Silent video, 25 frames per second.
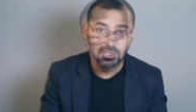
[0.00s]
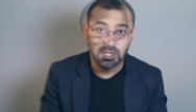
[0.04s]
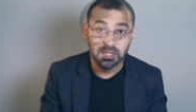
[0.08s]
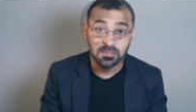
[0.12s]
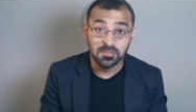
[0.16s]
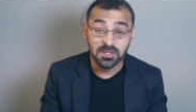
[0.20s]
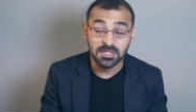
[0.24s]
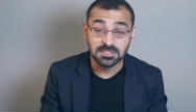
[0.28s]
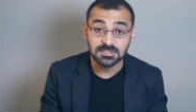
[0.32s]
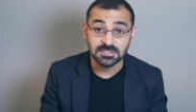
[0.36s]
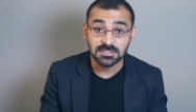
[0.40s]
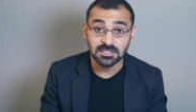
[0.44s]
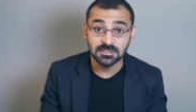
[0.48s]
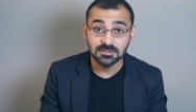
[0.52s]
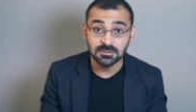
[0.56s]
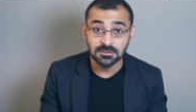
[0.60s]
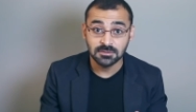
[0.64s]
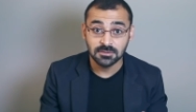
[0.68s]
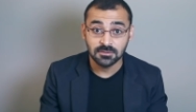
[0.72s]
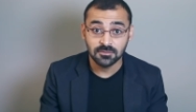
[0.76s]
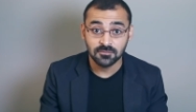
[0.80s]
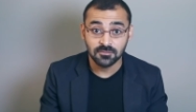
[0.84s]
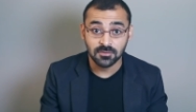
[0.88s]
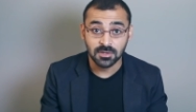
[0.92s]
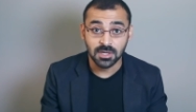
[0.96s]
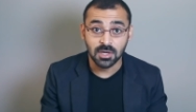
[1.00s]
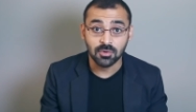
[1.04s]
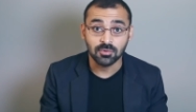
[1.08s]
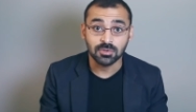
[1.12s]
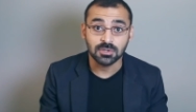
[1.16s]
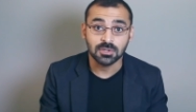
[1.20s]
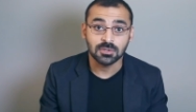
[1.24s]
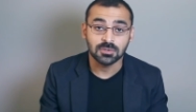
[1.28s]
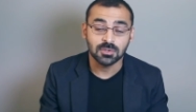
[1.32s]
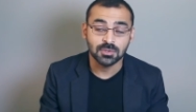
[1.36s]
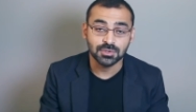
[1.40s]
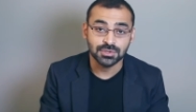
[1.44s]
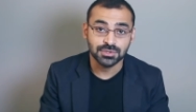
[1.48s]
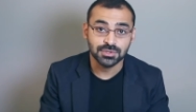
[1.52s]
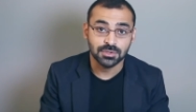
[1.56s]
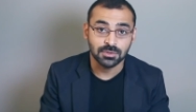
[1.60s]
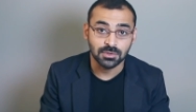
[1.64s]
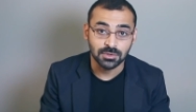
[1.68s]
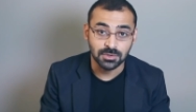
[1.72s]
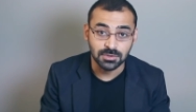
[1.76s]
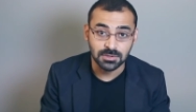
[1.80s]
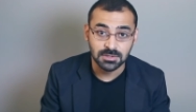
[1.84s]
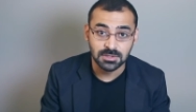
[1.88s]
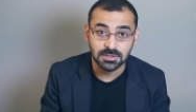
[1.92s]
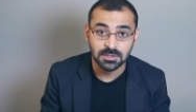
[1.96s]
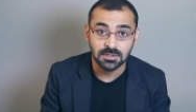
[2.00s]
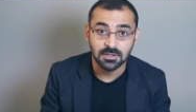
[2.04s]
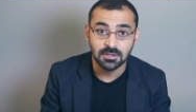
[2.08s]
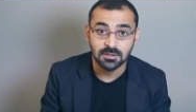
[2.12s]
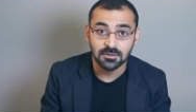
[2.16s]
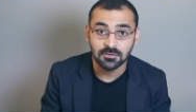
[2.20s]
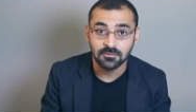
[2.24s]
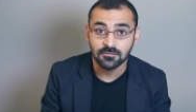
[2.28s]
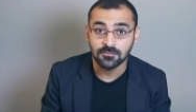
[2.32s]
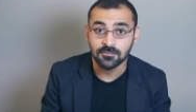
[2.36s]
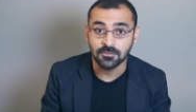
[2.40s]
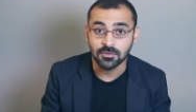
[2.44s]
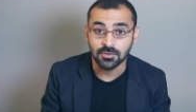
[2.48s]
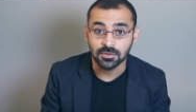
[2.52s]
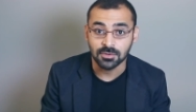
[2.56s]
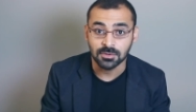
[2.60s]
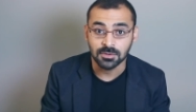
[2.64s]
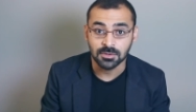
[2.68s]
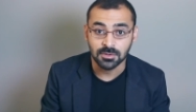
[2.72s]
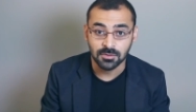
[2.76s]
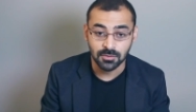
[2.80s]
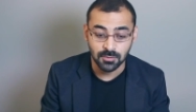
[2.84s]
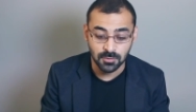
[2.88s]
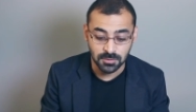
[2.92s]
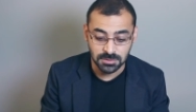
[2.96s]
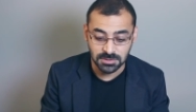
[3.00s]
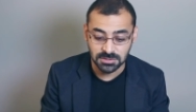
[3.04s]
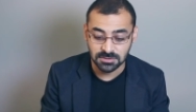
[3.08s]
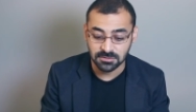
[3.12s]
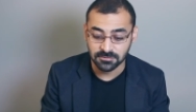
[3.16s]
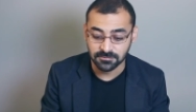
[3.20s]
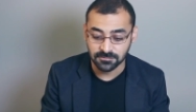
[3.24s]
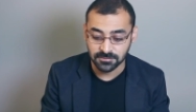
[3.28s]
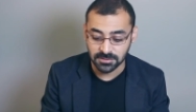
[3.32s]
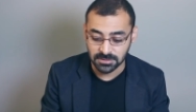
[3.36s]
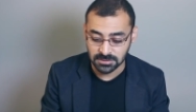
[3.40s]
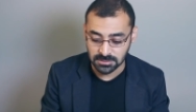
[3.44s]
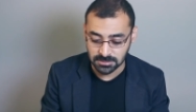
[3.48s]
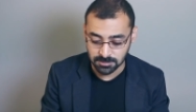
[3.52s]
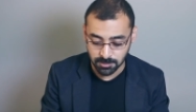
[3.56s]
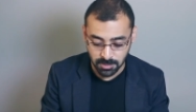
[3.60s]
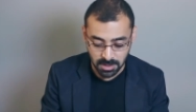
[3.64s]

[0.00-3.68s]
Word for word: And that's it for our closer look for those different